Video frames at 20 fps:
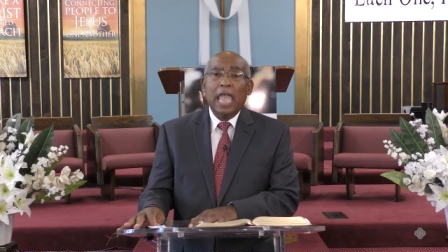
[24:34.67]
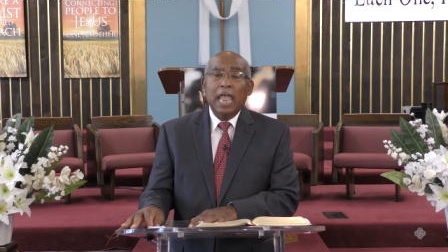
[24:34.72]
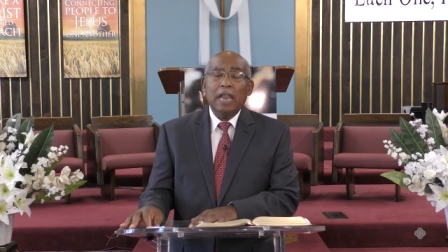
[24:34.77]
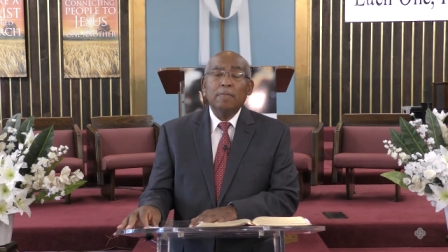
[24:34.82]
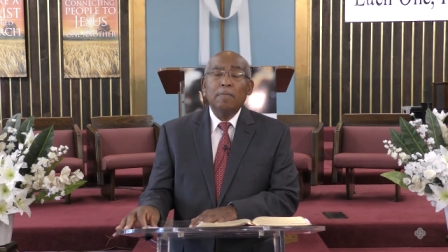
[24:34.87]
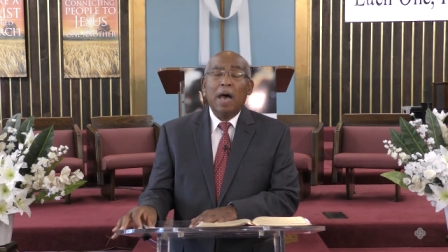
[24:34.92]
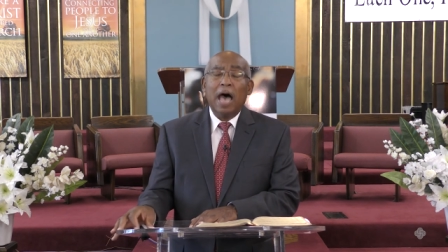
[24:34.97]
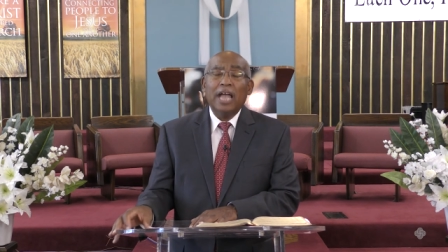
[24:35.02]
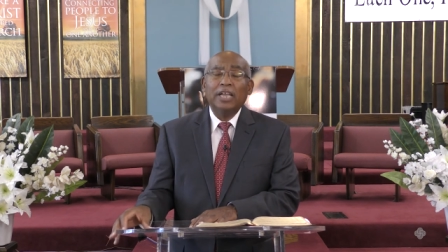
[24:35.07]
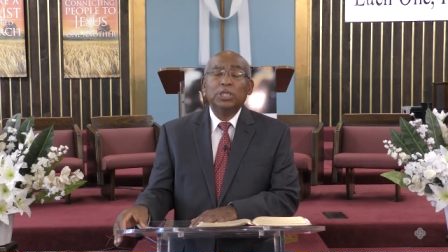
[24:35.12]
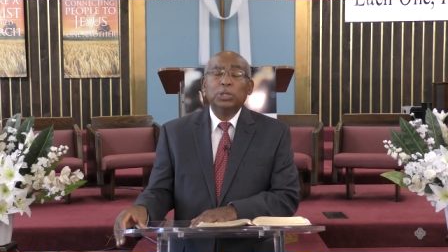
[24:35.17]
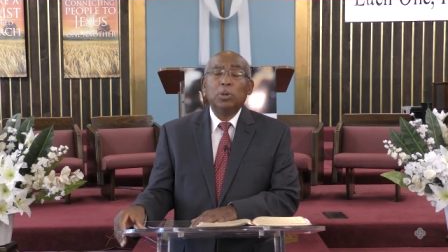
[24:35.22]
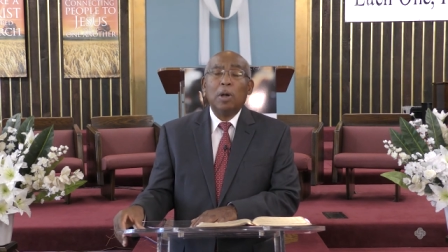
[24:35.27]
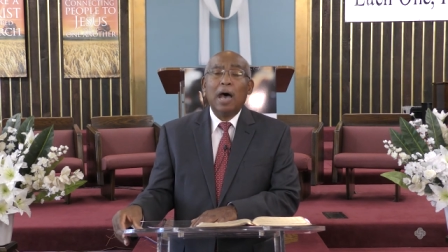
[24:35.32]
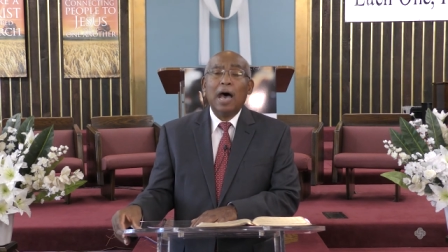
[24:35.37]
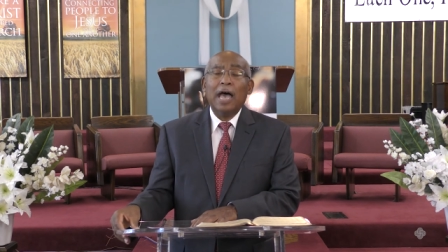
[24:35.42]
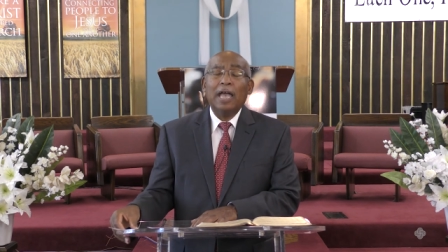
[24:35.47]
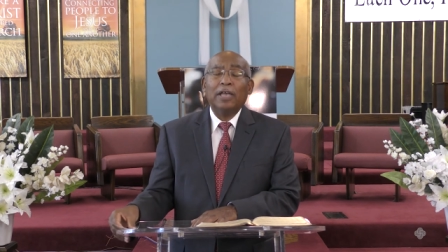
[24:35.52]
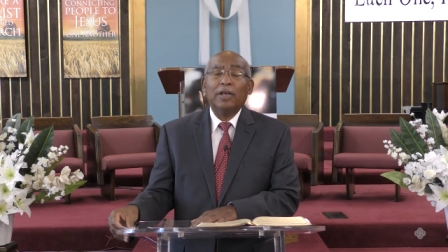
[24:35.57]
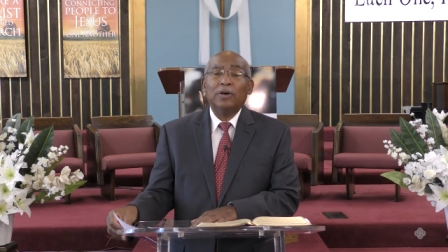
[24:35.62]
In my
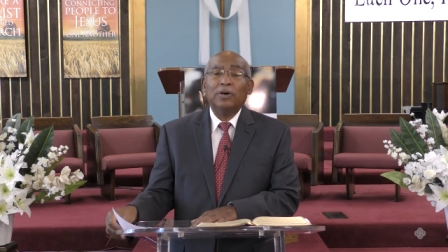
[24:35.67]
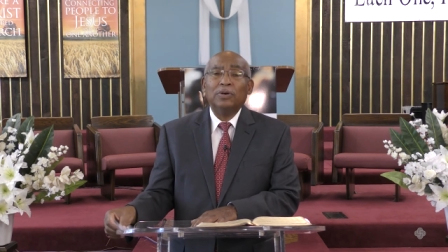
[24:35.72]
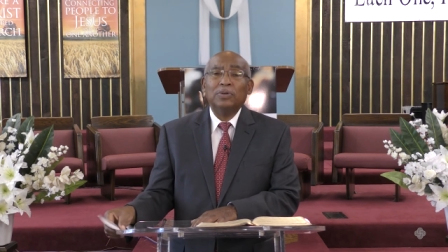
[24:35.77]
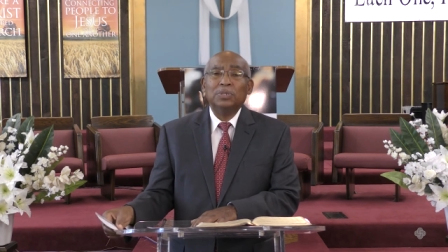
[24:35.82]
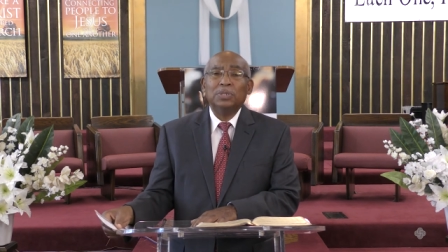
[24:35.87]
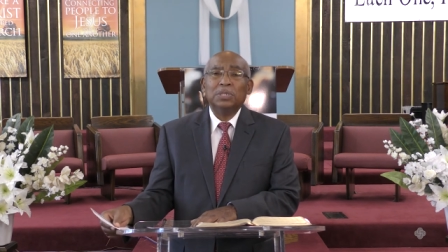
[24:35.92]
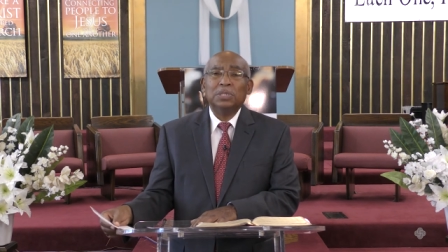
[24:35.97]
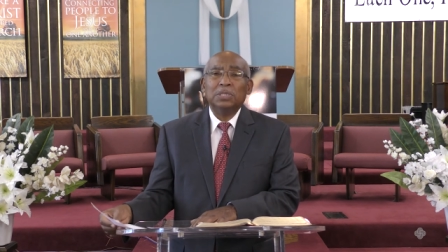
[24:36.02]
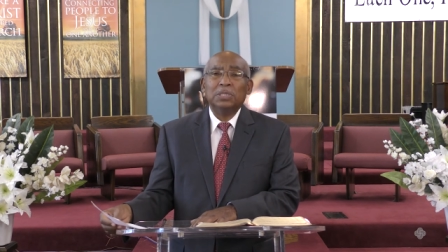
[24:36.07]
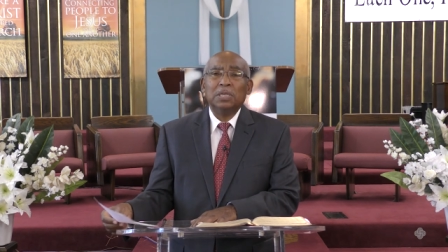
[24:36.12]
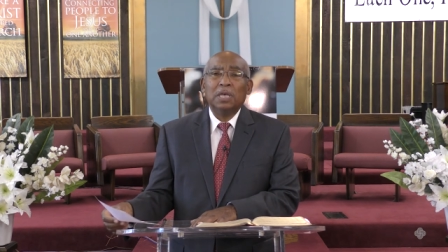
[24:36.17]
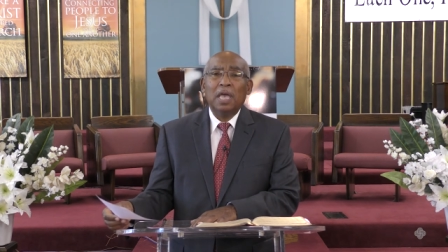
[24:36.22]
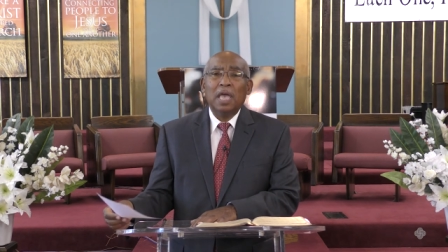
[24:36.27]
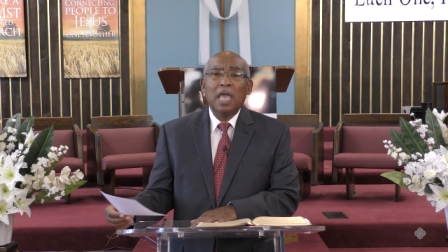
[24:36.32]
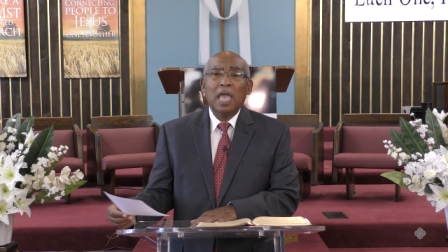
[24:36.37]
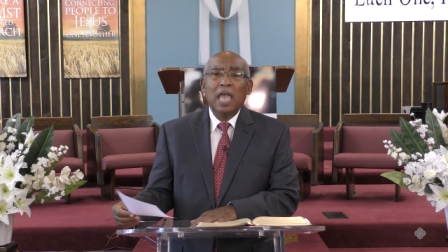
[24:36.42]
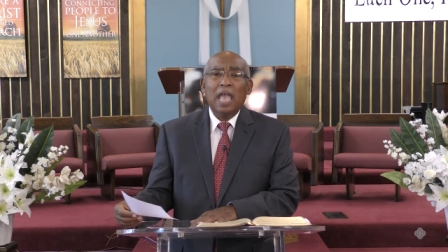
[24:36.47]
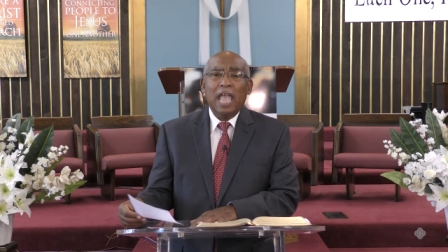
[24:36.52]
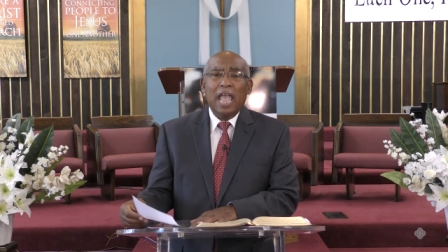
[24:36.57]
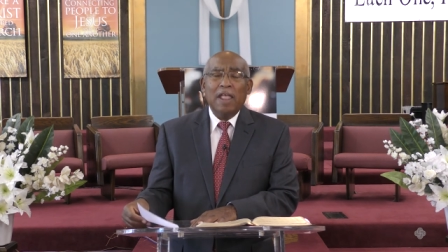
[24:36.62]
trials,
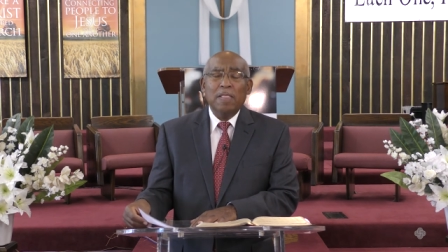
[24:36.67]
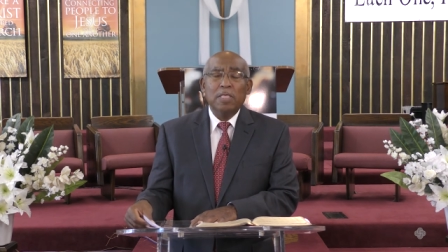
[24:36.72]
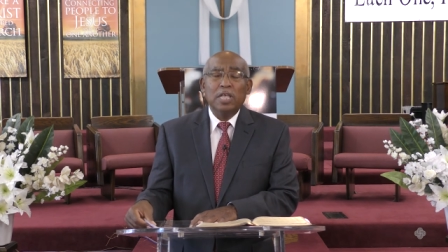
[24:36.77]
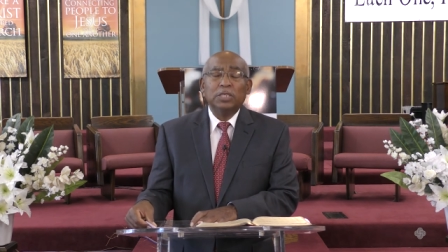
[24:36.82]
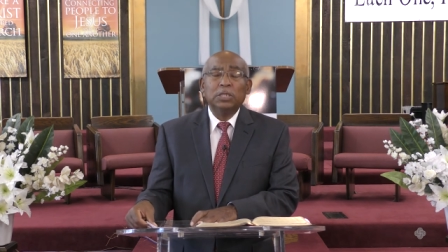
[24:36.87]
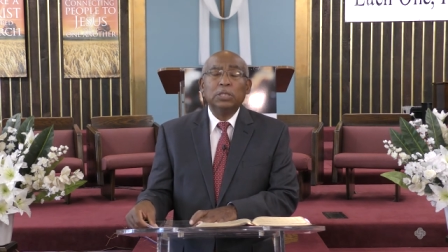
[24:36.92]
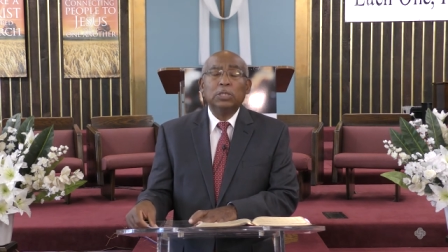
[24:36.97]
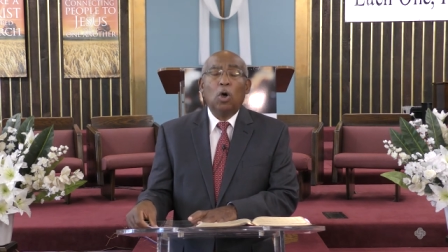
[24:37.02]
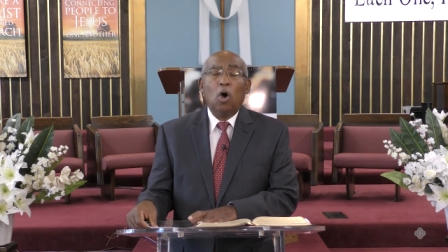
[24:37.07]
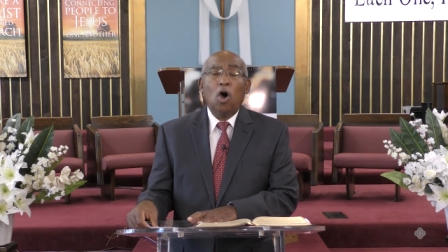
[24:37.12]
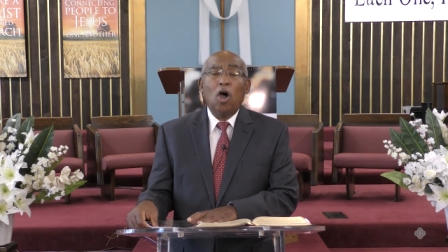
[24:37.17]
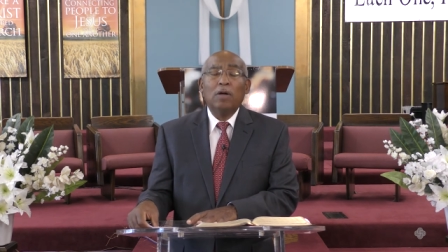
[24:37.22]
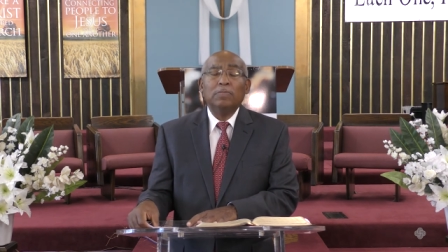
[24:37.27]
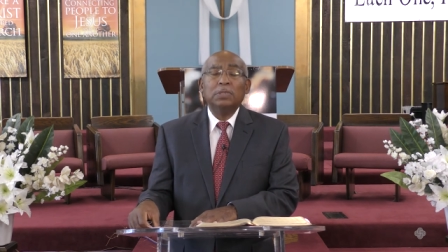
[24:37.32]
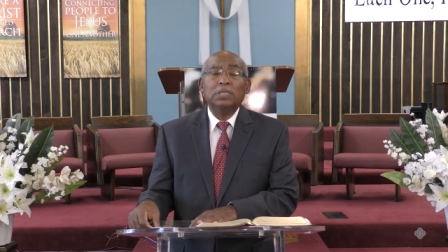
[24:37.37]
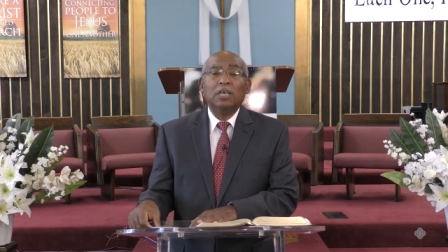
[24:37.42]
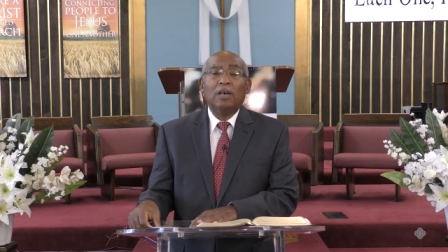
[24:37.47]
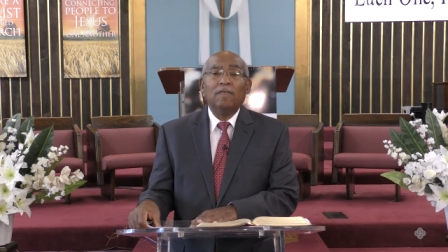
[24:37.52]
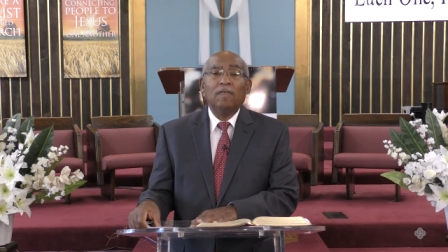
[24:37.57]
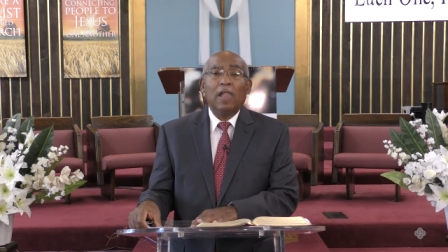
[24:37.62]
in the
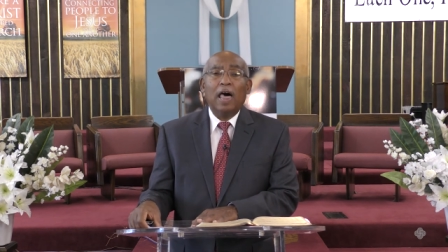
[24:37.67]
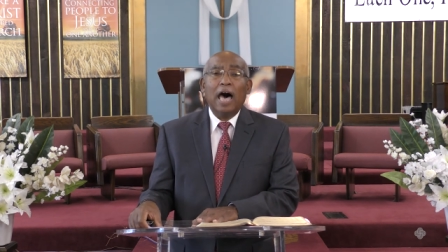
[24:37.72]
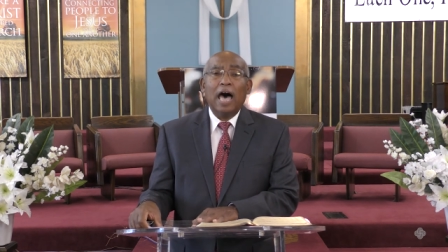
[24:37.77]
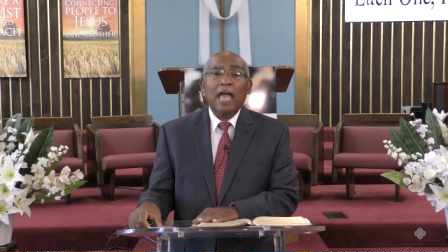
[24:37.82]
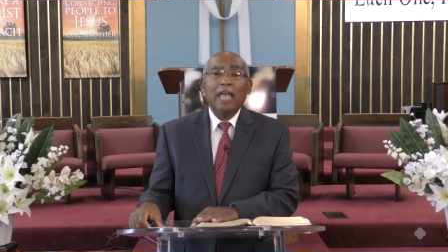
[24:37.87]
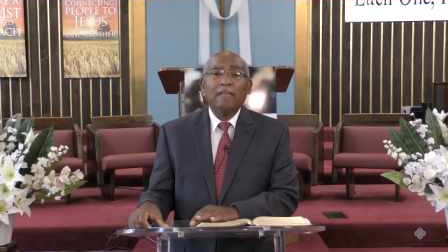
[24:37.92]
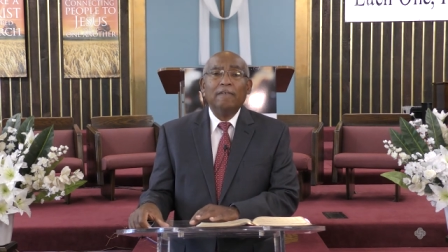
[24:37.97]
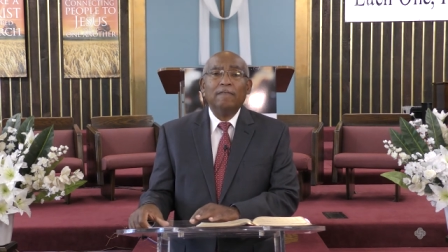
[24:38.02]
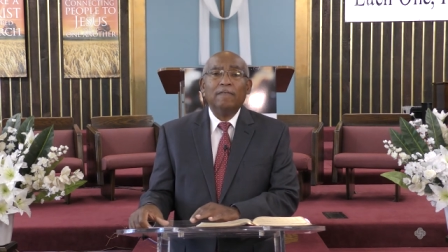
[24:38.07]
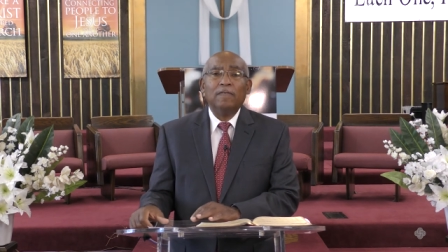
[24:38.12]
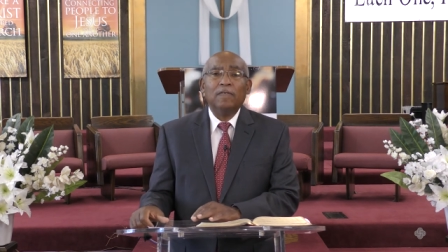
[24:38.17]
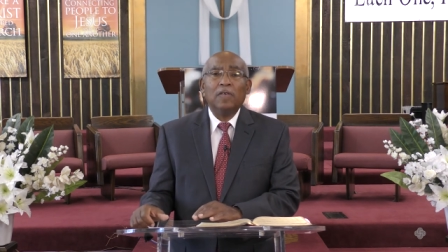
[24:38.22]
storms of life,